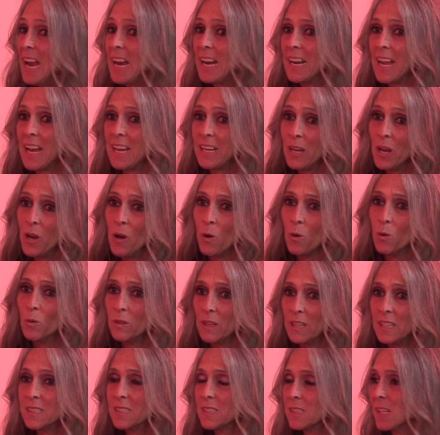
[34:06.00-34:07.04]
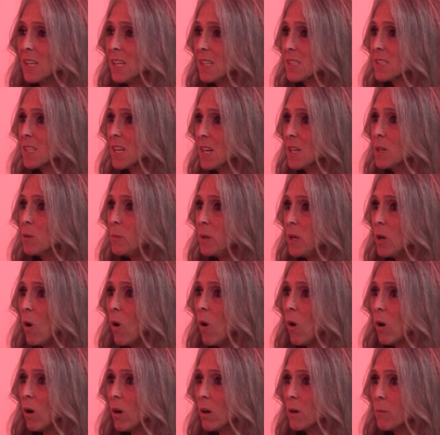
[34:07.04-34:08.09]
And I know it's going to be
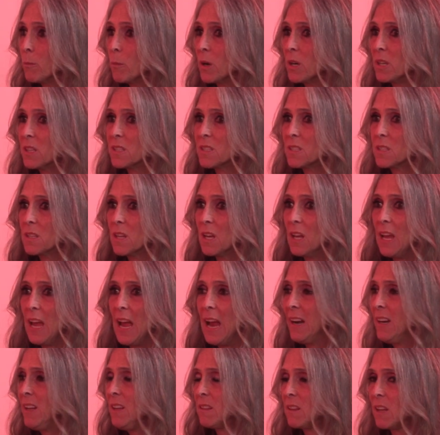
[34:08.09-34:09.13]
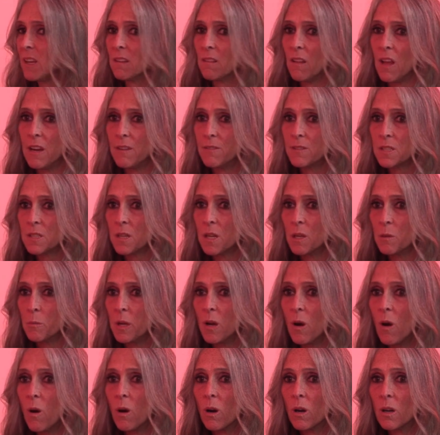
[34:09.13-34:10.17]
hard, but anything in life is going to be
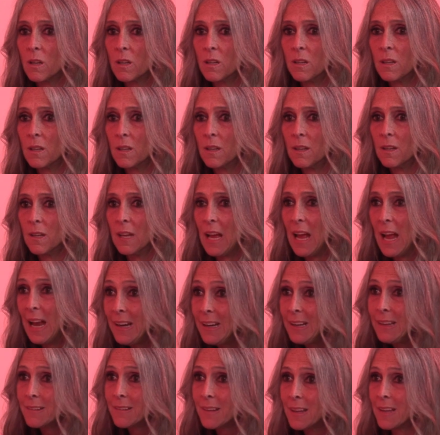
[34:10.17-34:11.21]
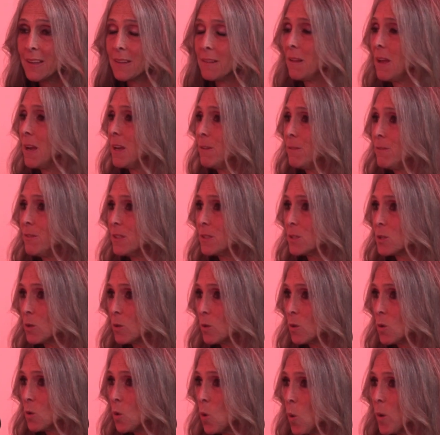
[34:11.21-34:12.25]
hard. Anything in life is
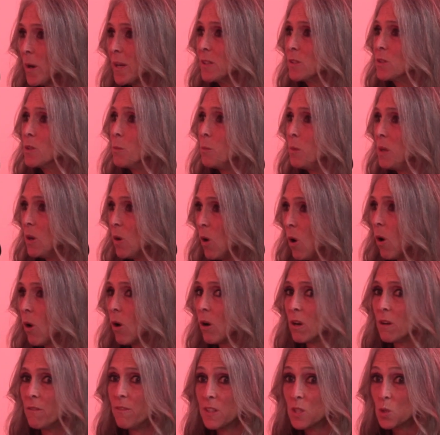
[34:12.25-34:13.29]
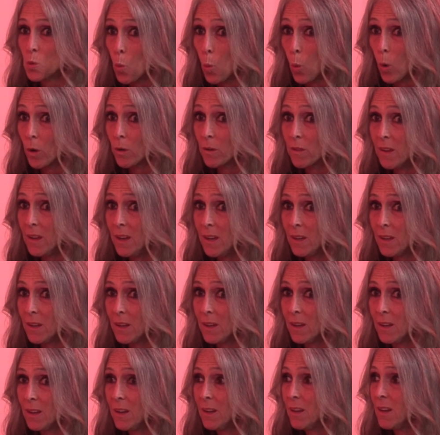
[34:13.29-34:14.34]
going to be hard. If it's worth it,
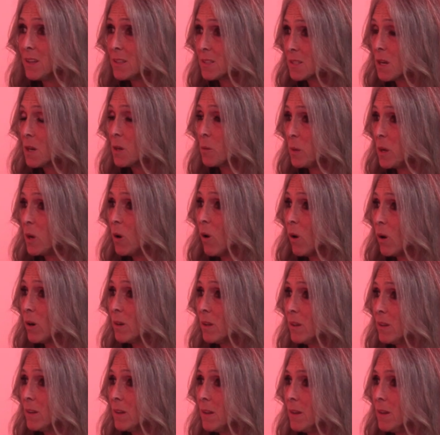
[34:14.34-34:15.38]
it's going to be hard.